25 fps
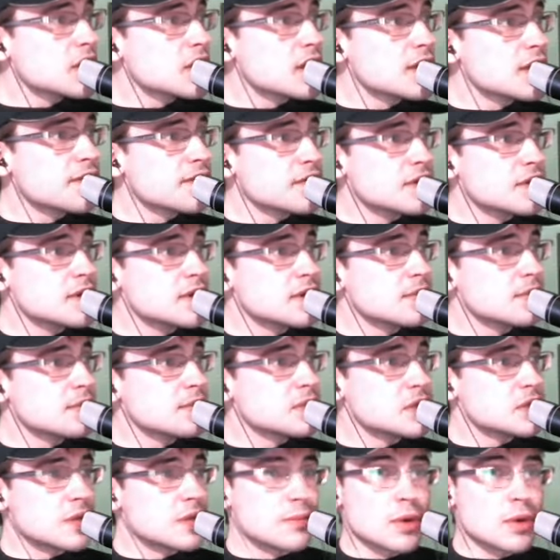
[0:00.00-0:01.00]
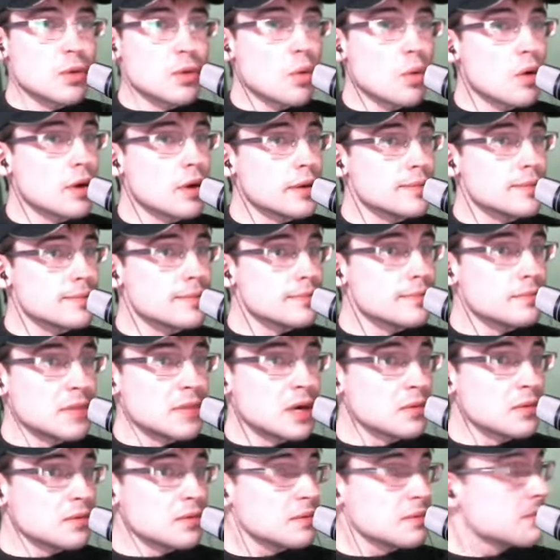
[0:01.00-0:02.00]
I lived somewhere warm.
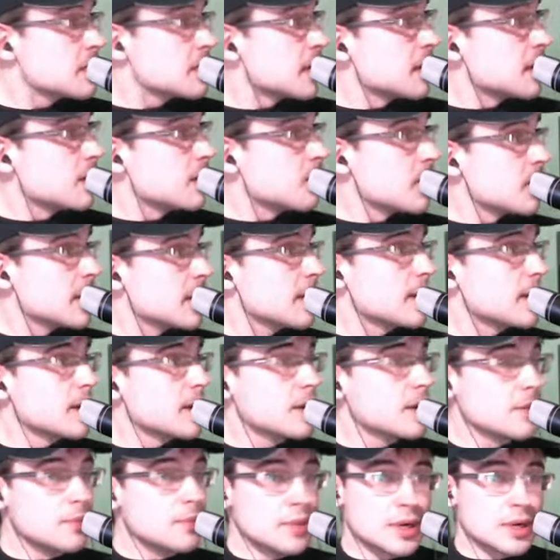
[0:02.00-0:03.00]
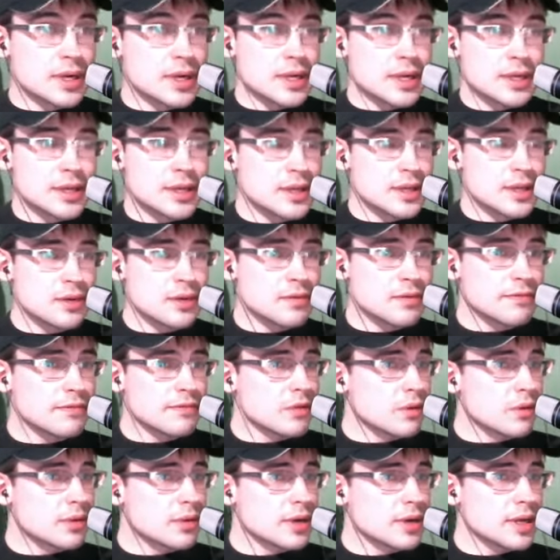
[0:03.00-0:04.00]
I don't care where, but,
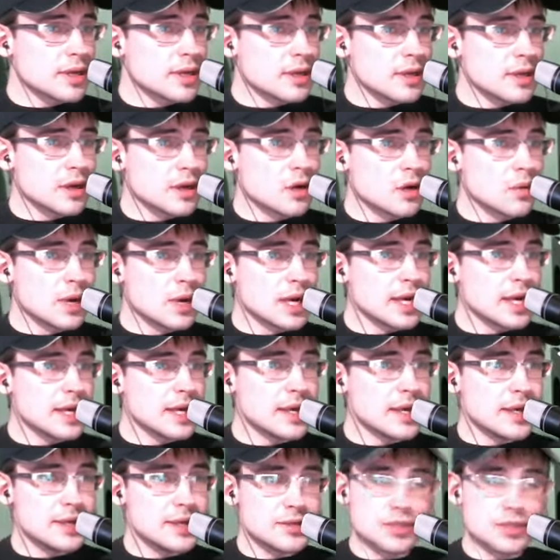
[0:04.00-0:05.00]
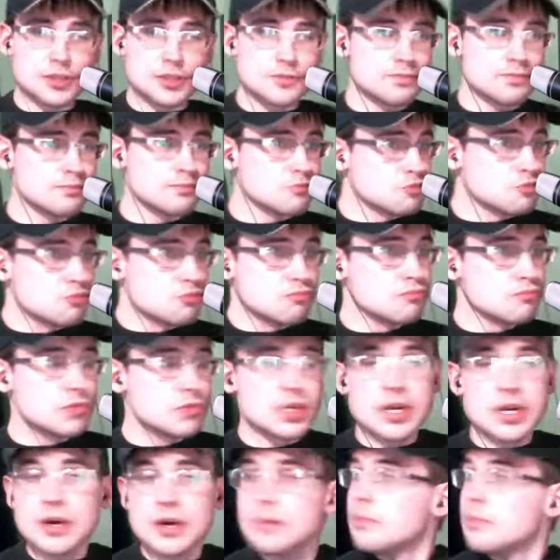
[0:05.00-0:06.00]
Florida, Hawaii, just,
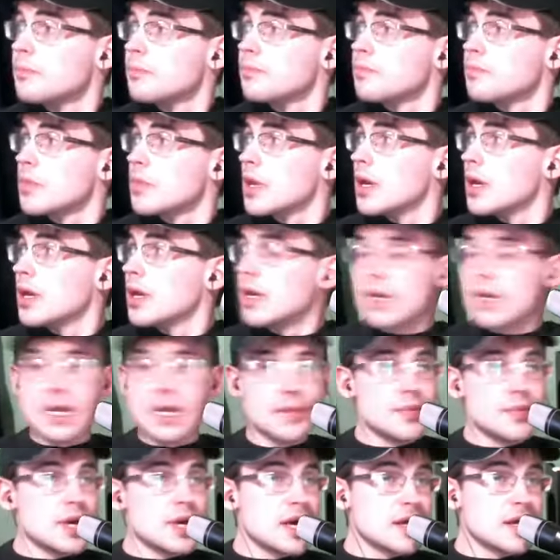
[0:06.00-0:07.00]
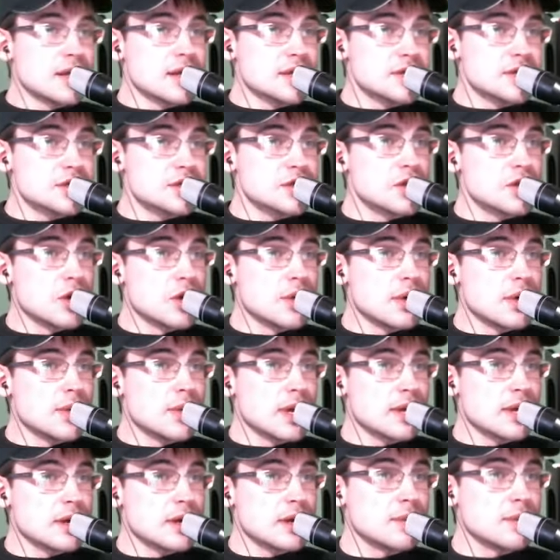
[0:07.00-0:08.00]
you know, get me out of this snowy
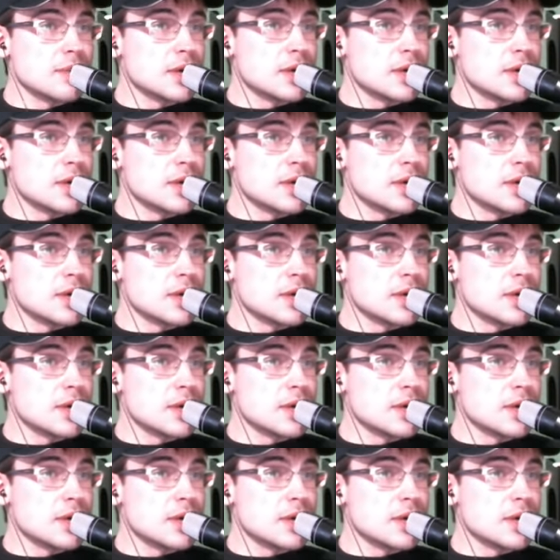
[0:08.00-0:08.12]
weather.